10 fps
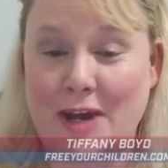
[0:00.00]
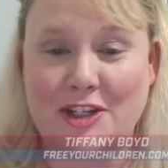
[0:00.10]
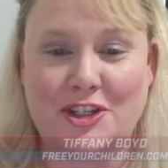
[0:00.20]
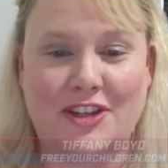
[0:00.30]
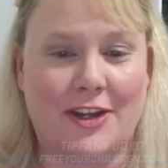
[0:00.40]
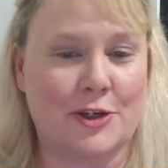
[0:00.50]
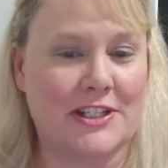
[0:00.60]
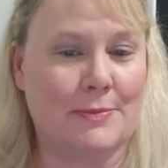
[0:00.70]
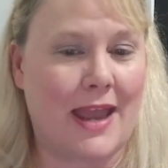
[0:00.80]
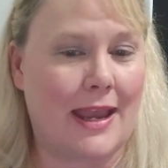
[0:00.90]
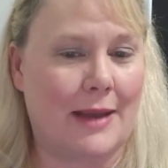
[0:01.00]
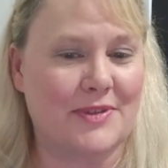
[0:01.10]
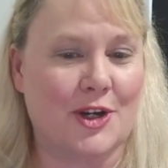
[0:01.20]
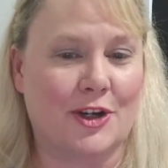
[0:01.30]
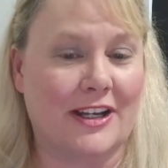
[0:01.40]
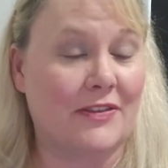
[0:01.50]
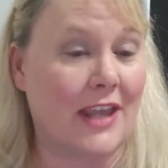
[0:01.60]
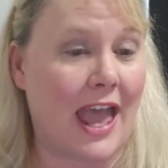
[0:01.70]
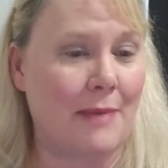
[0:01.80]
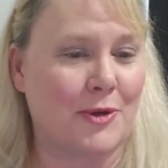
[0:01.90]
much to their dismay, I'm certain, at the
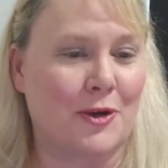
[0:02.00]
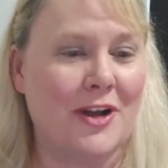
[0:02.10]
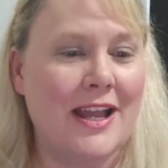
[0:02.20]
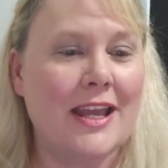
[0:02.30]
Capitol,